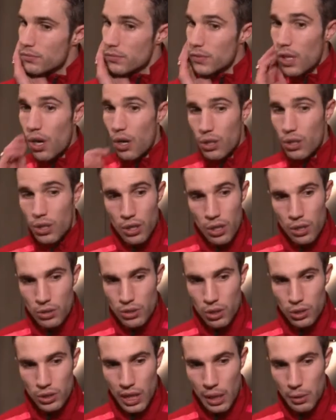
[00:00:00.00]
No.
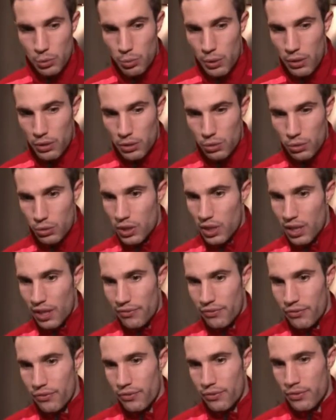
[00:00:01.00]
Those games weren't good
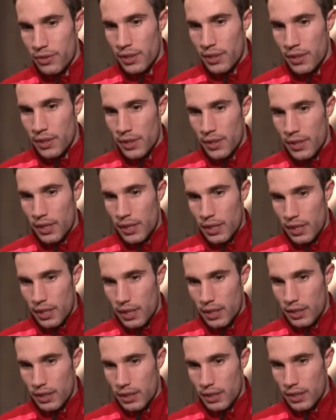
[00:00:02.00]
enough.
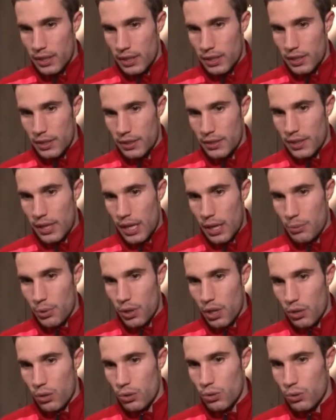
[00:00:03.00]
And
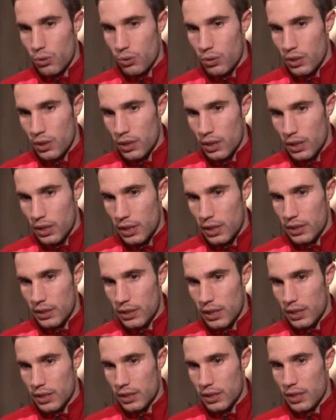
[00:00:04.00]
we all knew
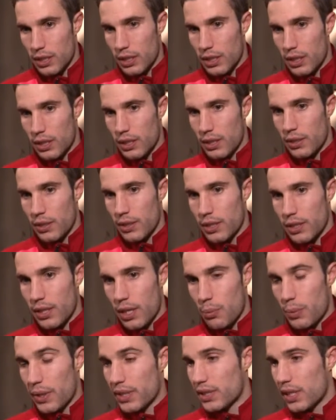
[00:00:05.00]

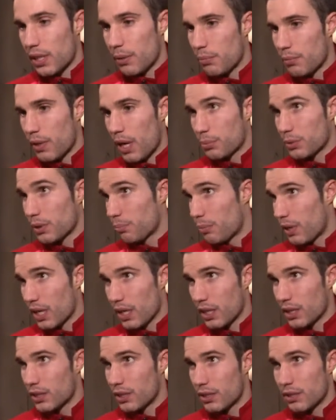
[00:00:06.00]
that West Ham, Upton
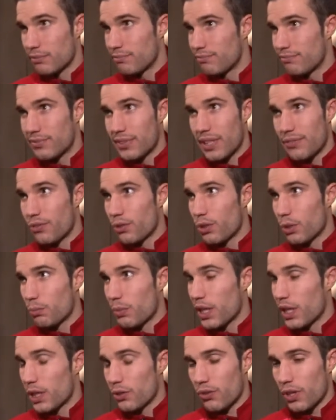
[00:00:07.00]
Park is a difficult
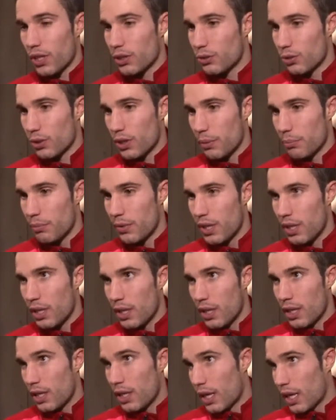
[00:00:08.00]
place for us to come.
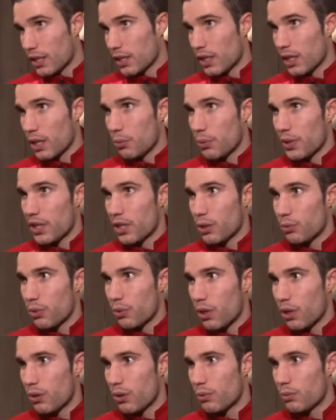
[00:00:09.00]
Last year we had a
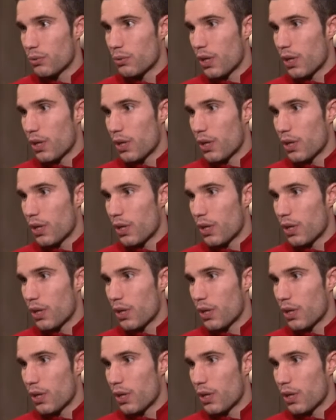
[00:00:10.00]
draw.